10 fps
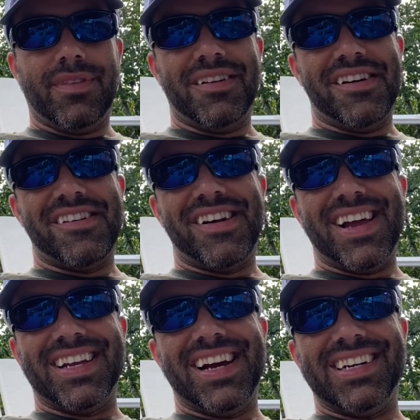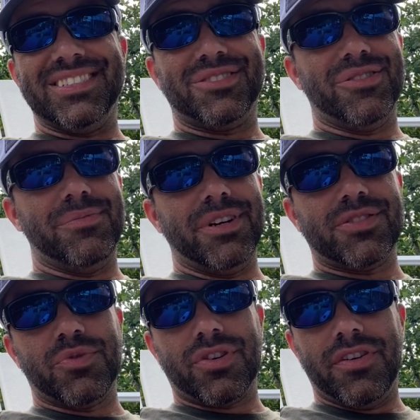All right, guys, so
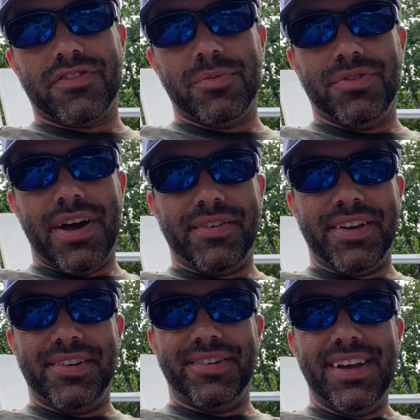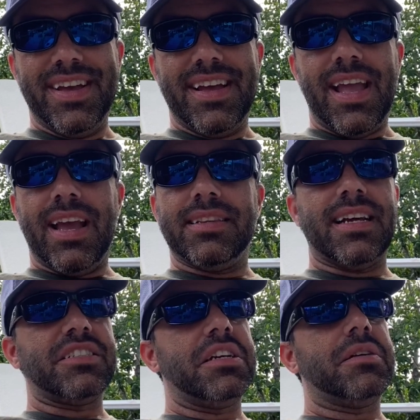much more comfortable down here, and
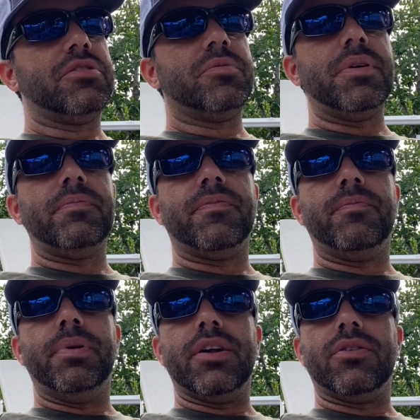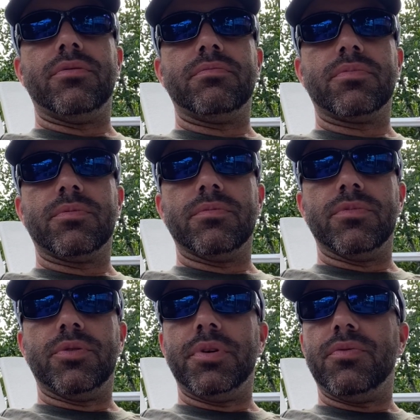actually a little bit better, a
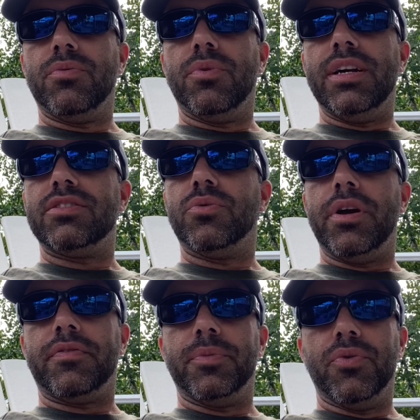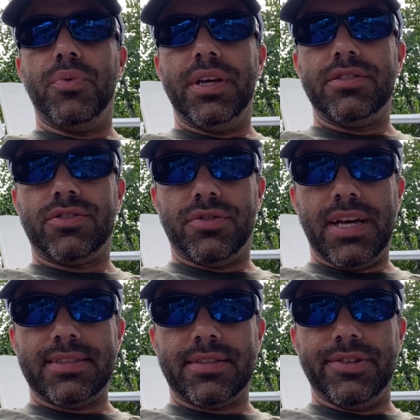little bit ways away from the wind, so
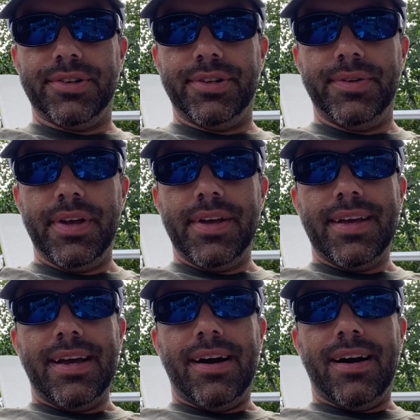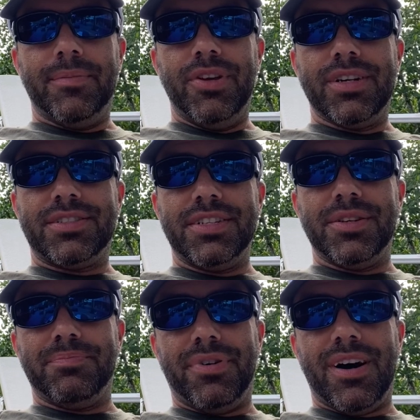that's good. You can see
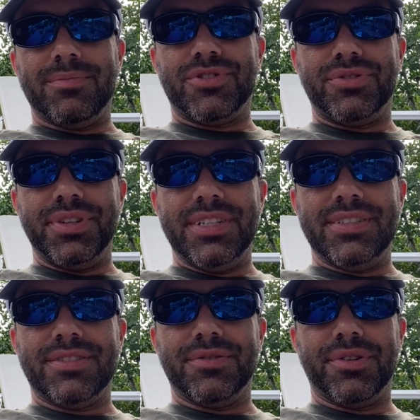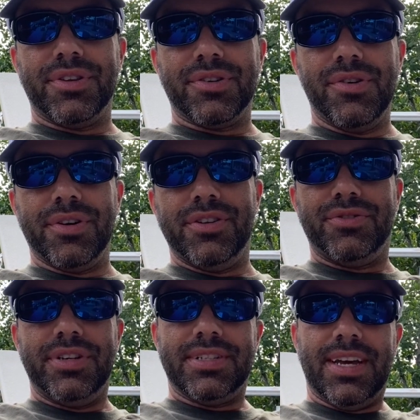the palm trees or the coconut
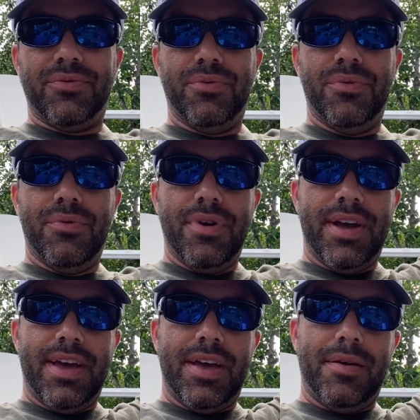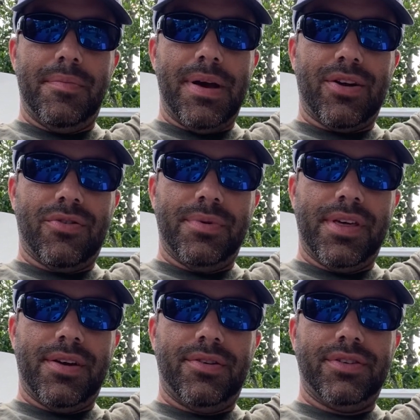trees like way back over
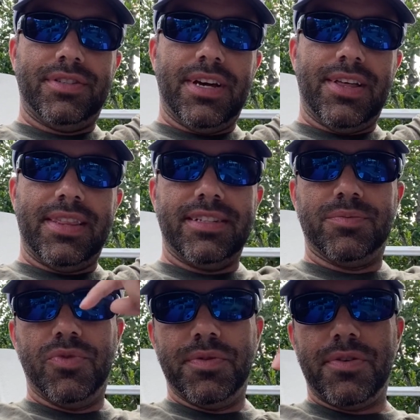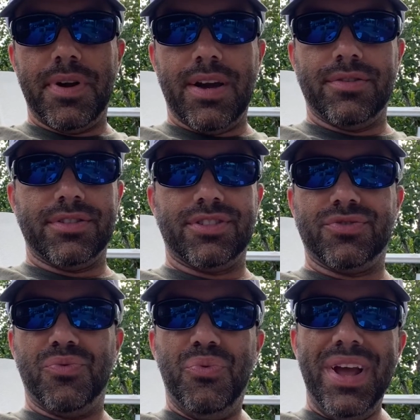there. You can see how that thing's moving around.
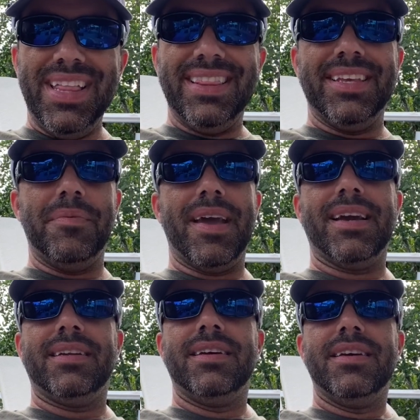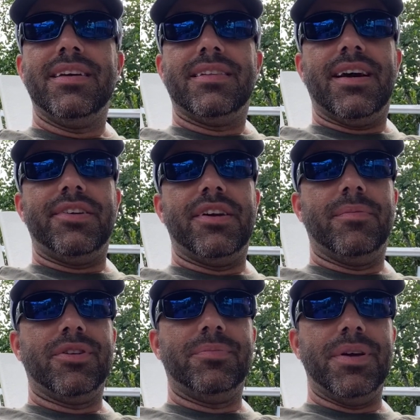It's windy, man. Down here,
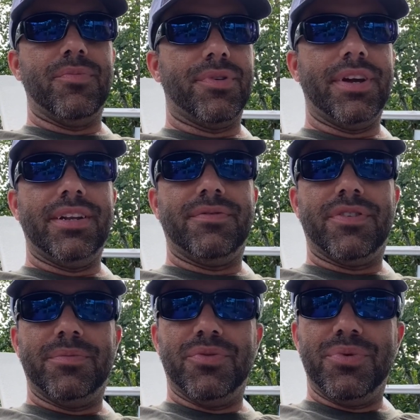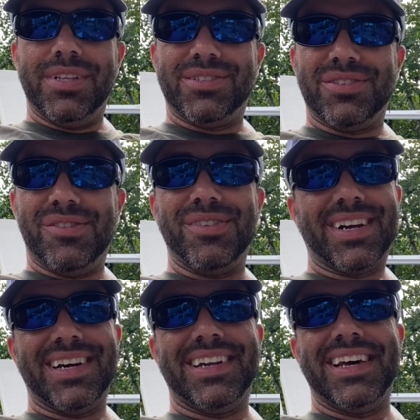I'm a little bit more hidden from the wind, so
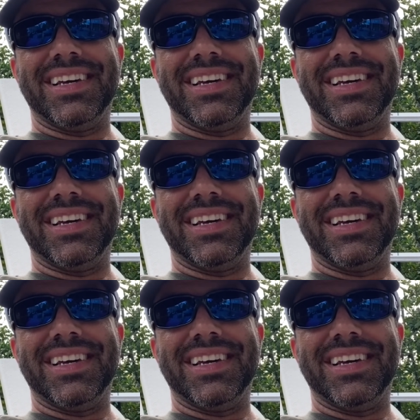kind of like